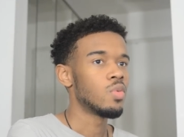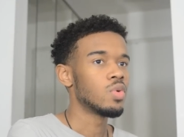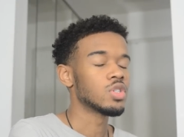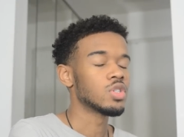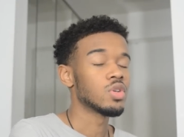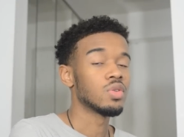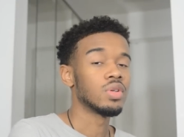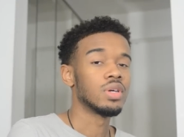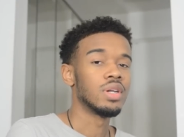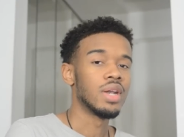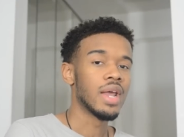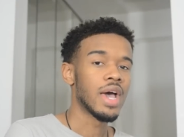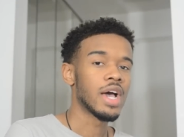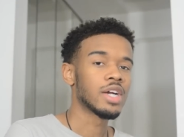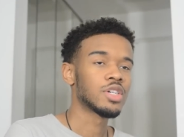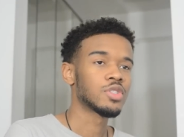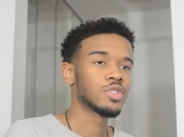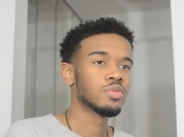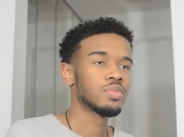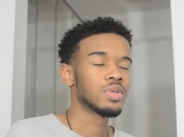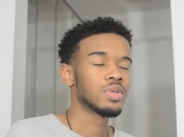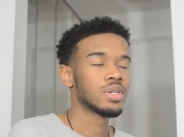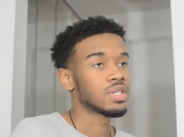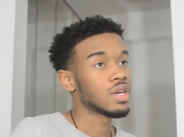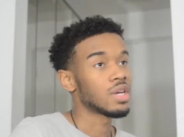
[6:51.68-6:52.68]
was only
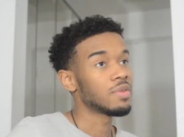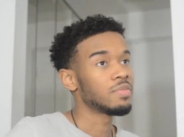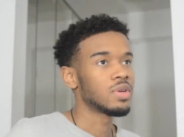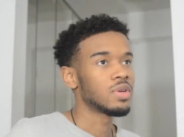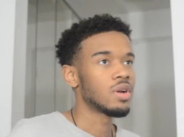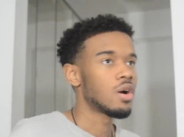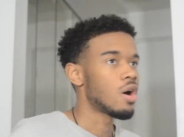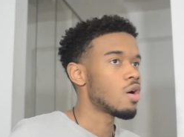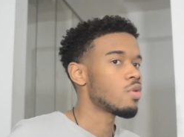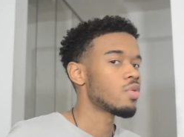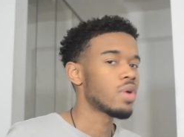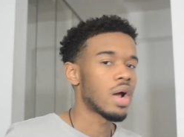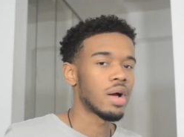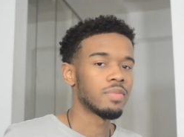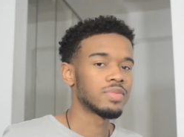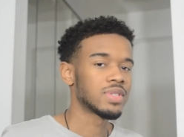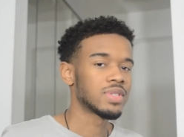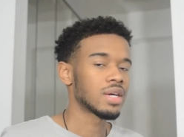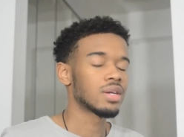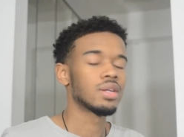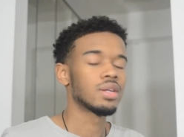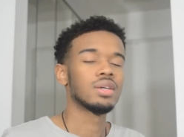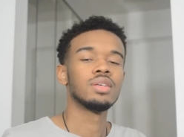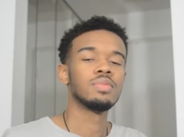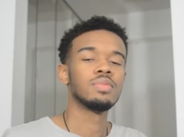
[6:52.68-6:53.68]
natural because I've been all I've
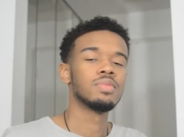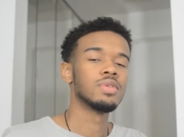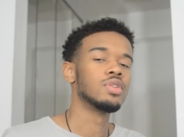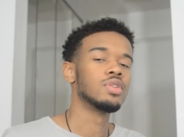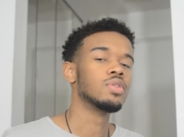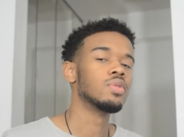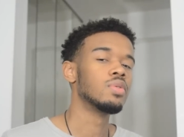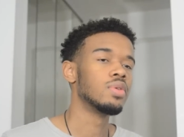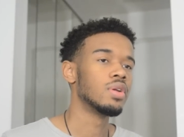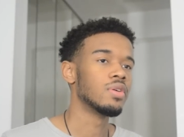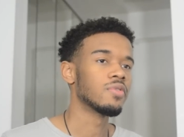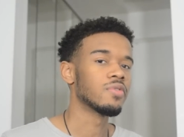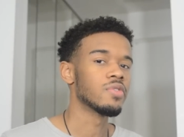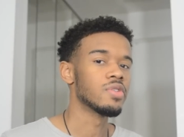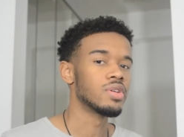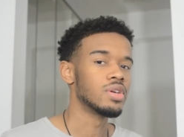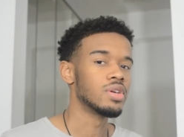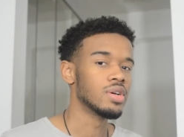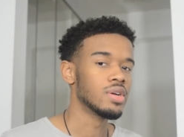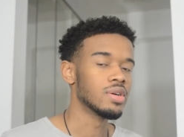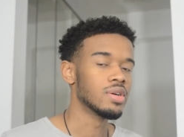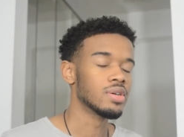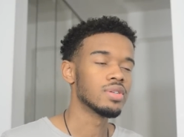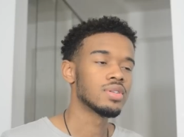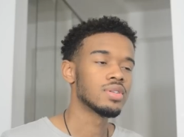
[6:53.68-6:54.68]
technically been doing it for
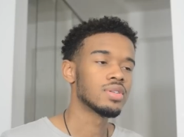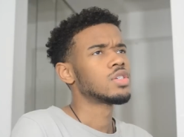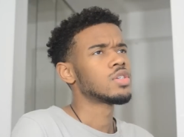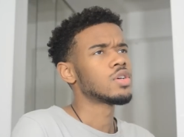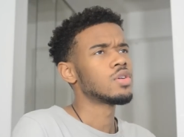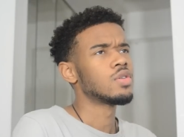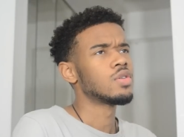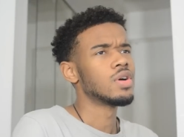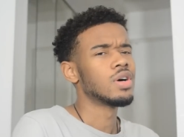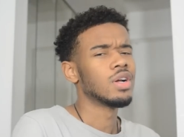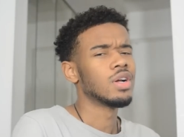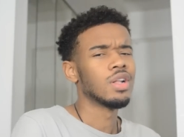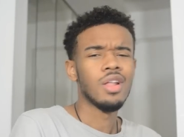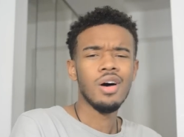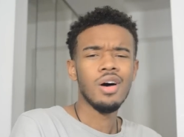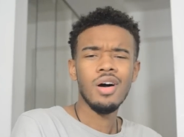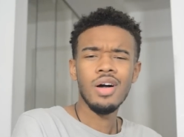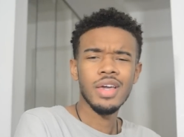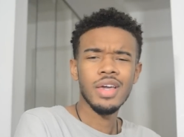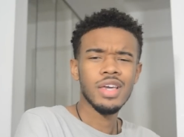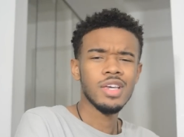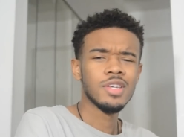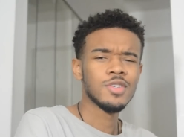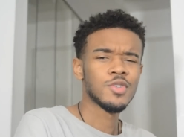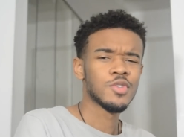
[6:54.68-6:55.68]
years. So uh,
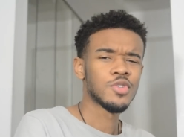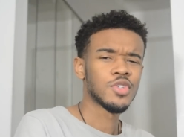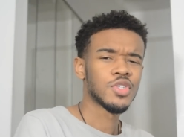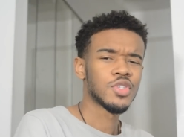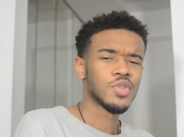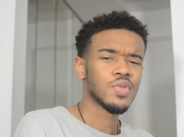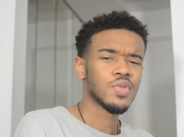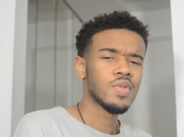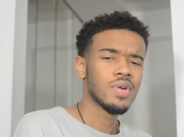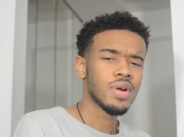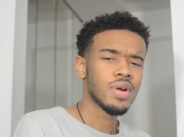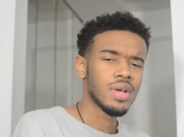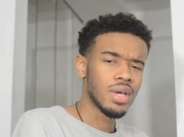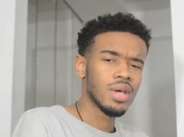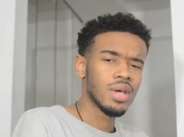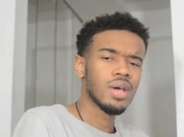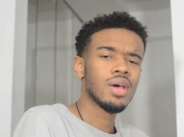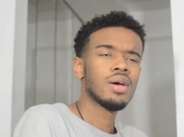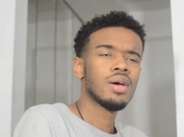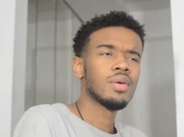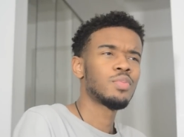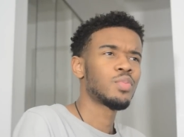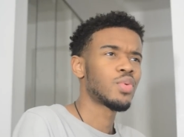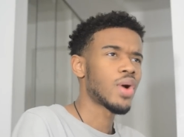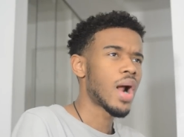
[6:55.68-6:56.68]
long answer short,
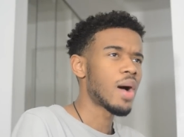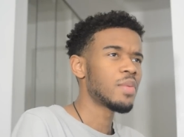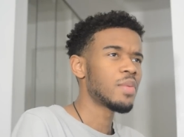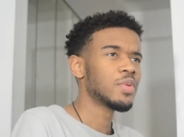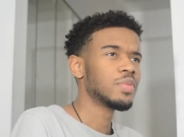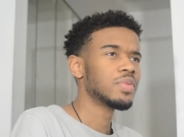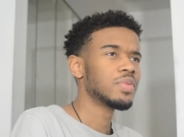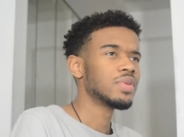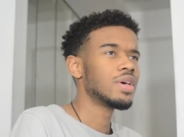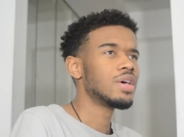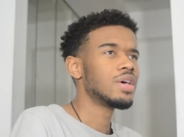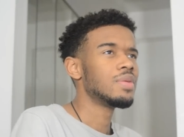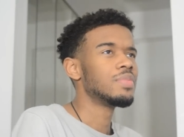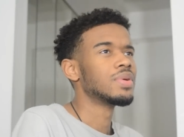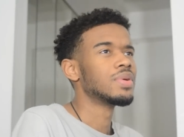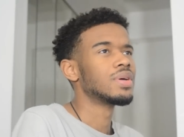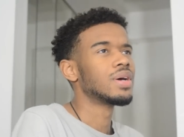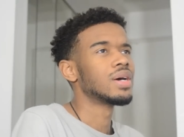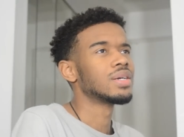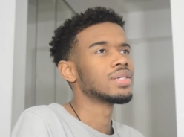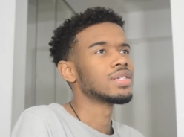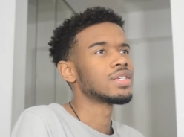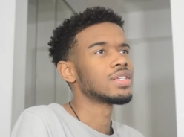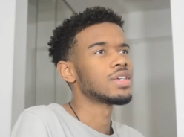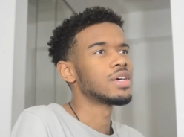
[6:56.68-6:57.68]
yeah, probably, but
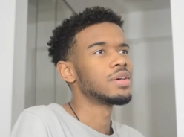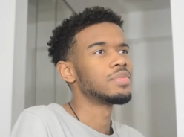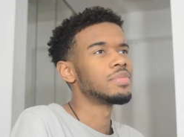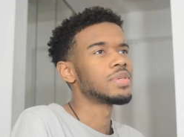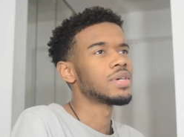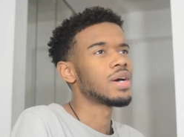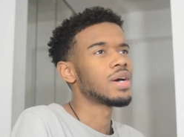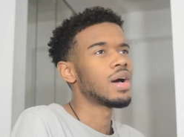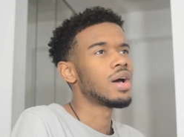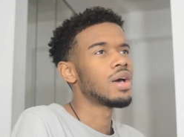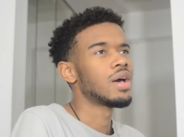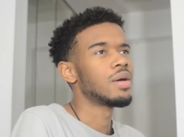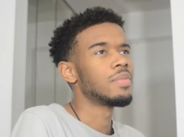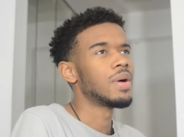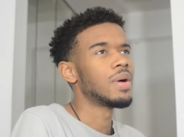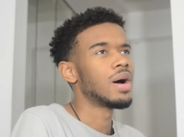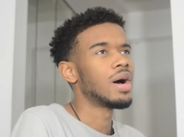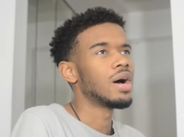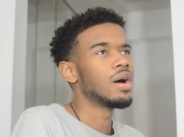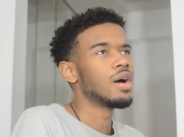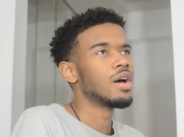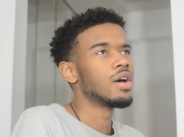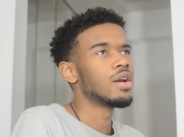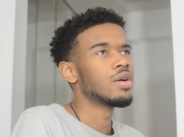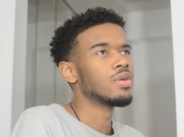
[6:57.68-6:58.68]
at the same time,
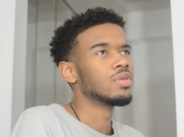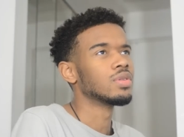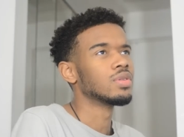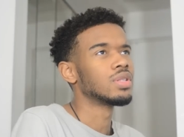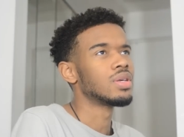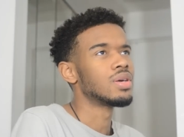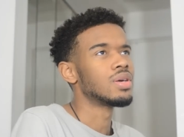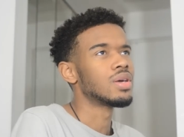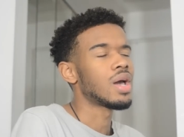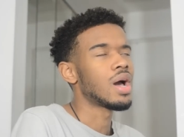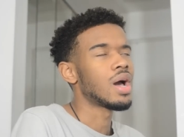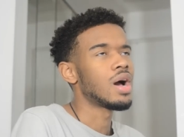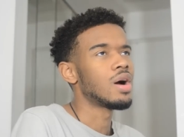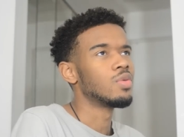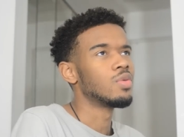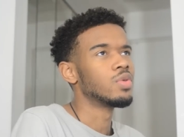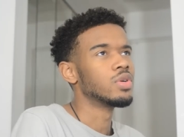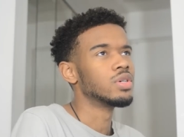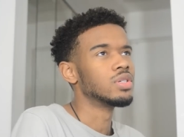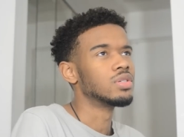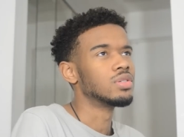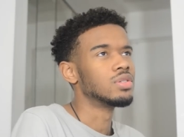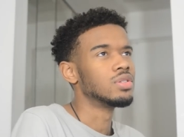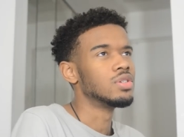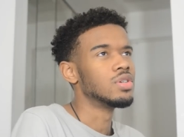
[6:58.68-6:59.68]
I don't think I
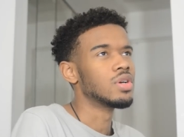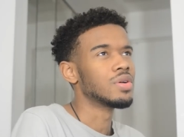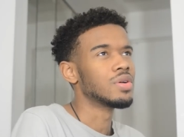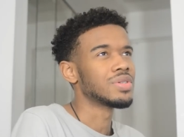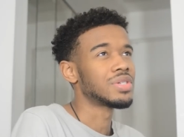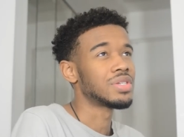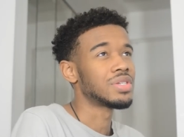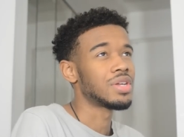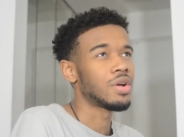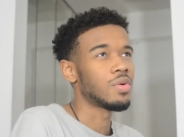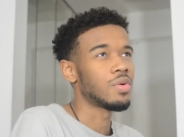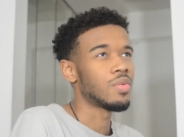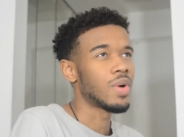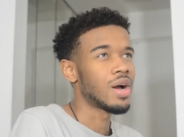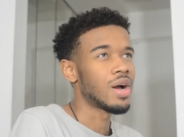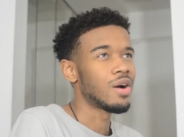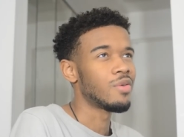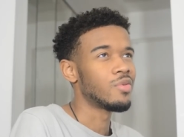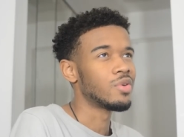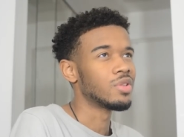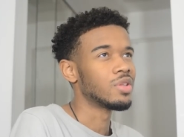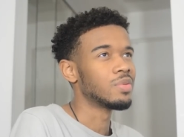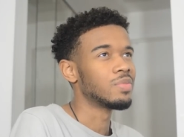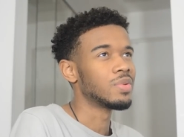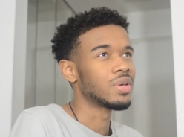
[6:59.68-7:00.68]
would you know stick
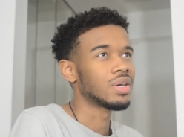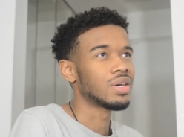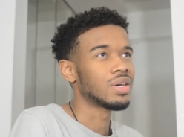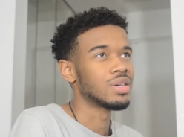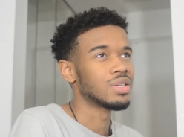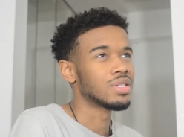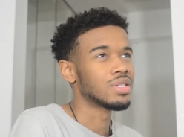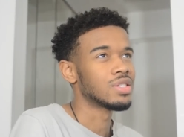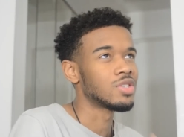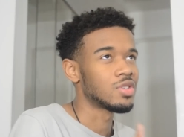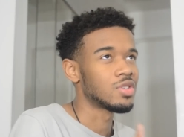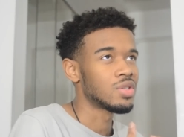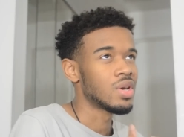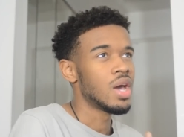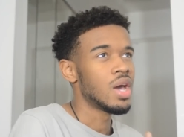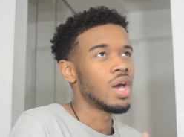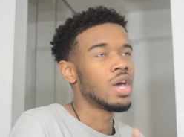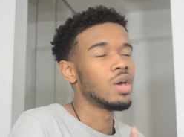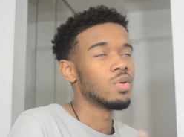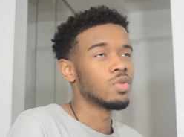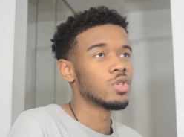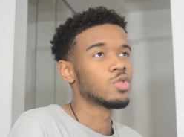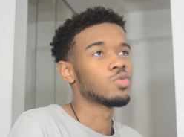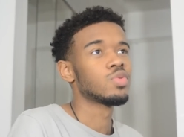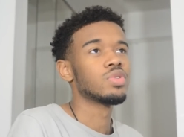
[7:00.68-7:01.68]
around with it because it's
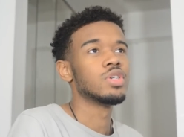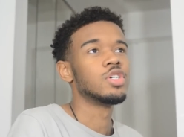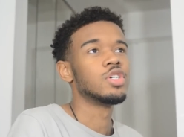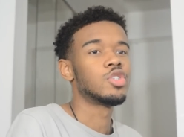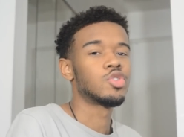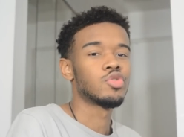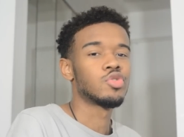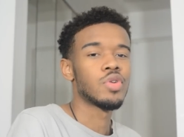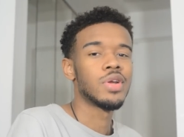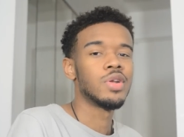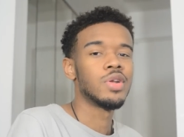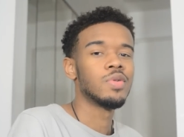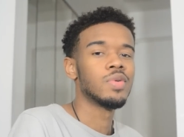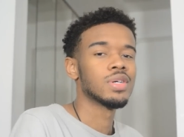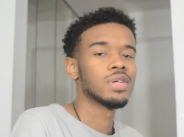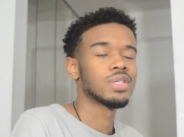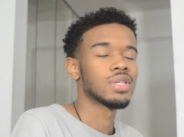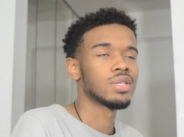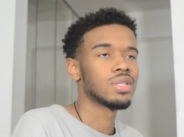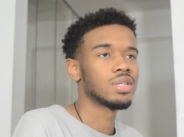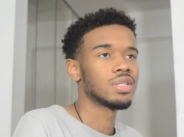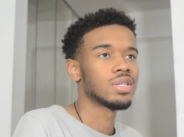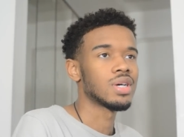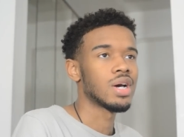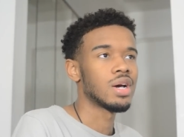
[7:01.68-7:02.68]
it was really strenuous
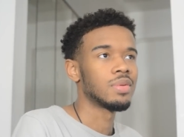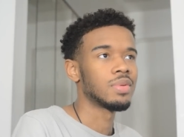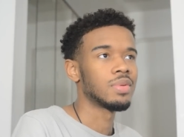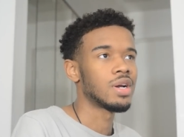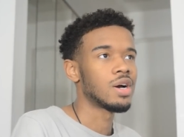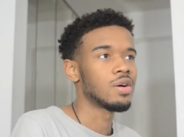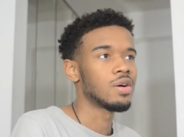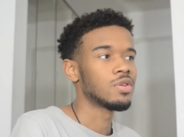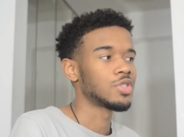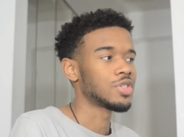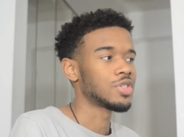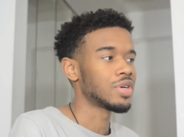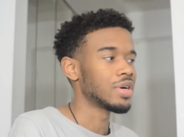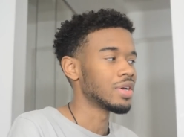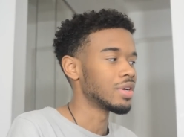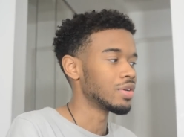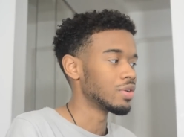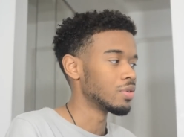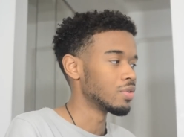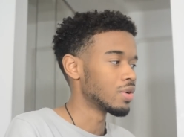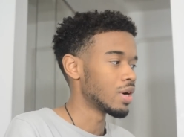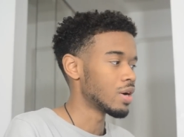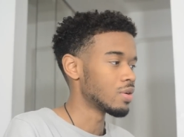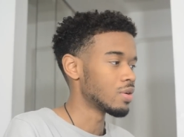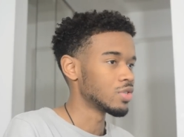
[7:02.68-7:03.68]
at the time that I was trying to
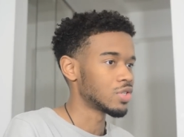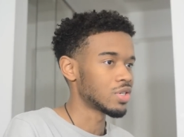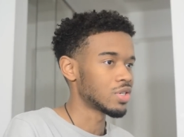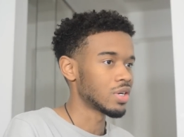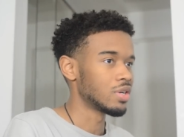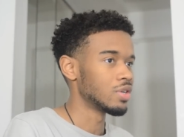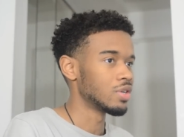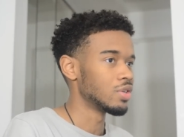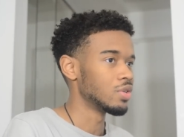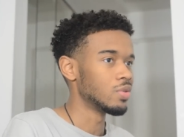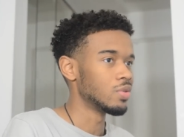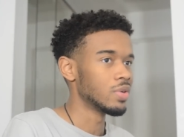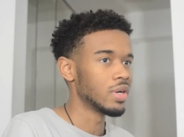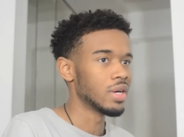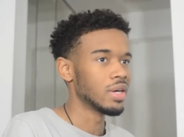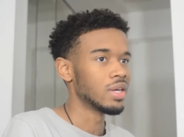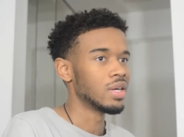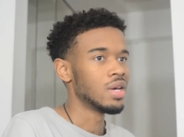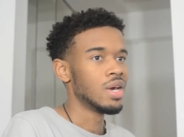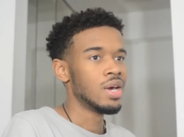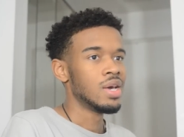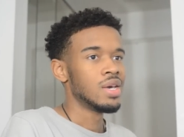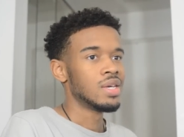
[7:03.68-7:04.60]
do it. I was trying to do it at